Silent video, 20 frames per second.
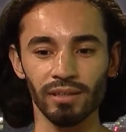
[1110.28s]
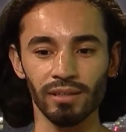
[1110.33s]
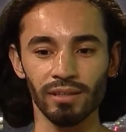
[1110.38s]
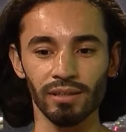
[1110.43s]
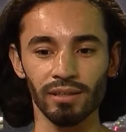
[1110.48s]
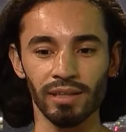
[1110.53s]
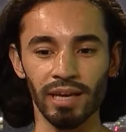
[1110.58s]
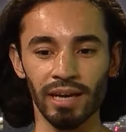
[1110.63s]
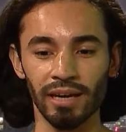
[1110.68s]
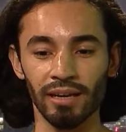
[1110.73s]

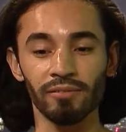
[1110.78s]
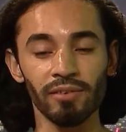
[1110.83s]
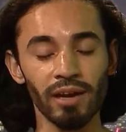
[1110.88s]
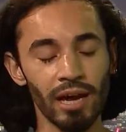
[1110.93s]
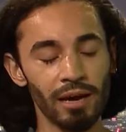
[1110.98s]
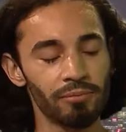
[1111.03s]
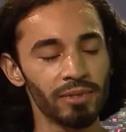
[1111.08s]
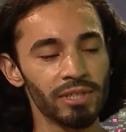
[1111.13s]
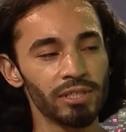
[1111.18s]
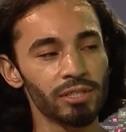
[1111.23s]
that have
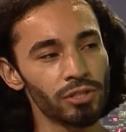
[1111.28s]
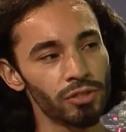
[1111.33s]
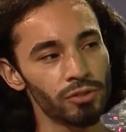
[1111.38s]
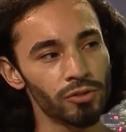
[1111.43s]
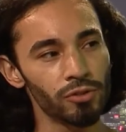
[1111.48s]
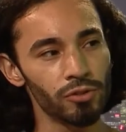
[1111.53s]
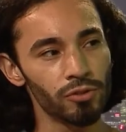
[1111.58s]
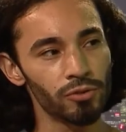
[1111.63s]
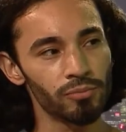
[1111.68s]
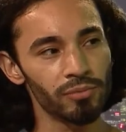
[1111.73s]
happened
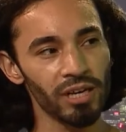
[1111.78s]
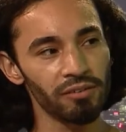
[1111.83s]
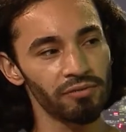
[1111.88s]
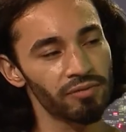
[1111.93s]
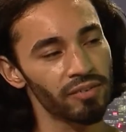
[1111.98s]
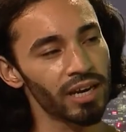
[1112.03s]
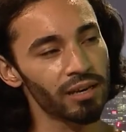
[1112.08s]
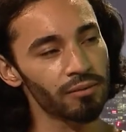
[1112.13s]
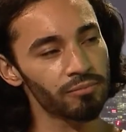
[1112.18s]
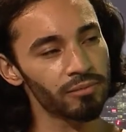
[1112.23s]
to my
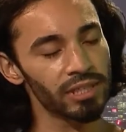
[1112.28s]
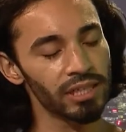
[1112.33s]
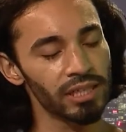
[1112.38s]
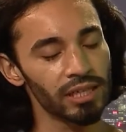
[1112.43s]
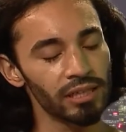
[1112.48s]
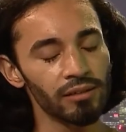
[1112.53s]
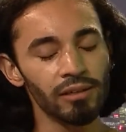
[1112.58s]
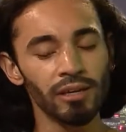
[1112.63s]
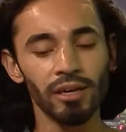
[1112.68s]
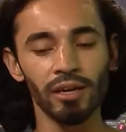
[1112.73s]

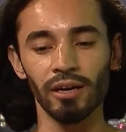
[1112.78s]
family,